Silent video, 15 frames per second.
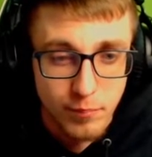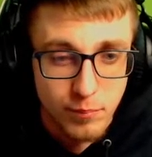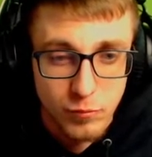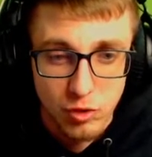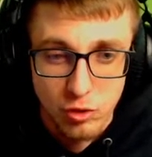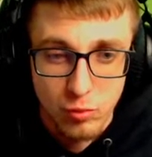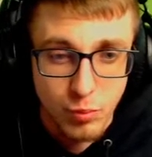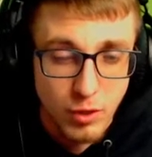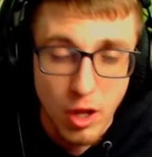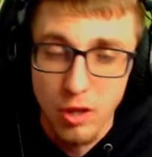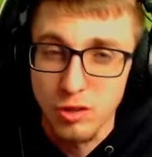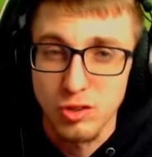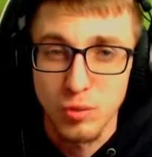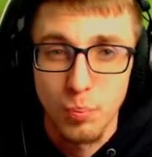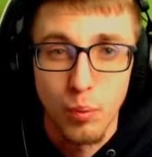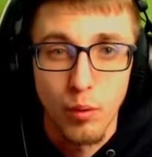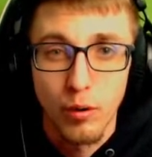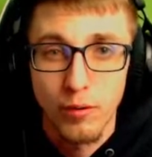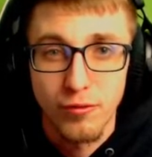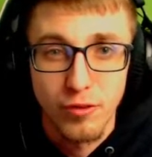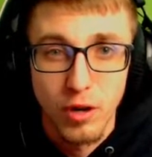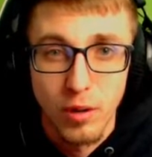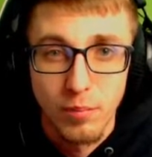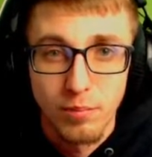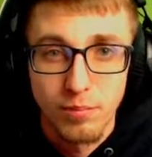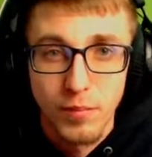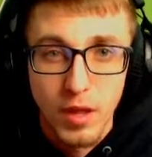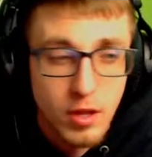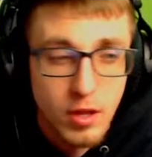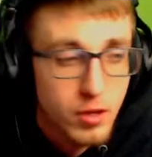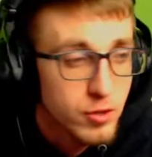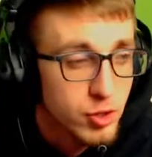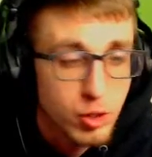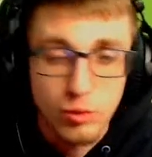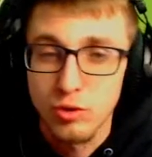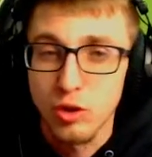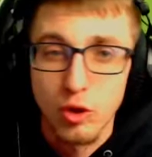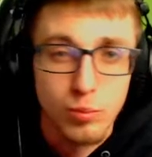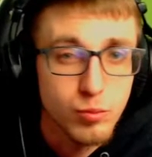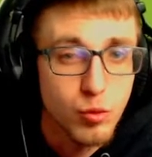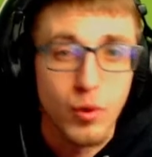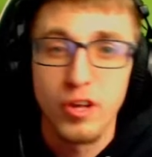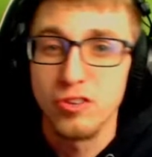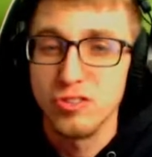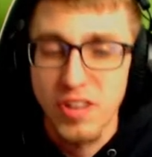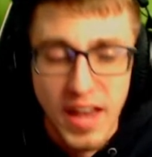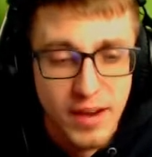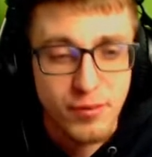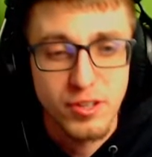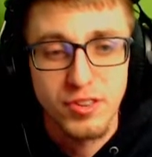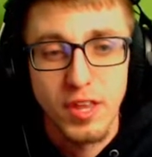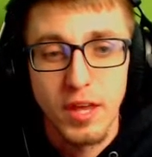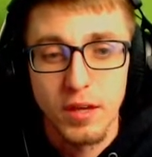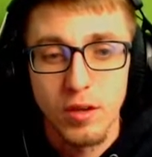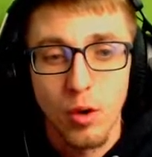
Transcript: Just with all the support from YouTube, Twitch, everything.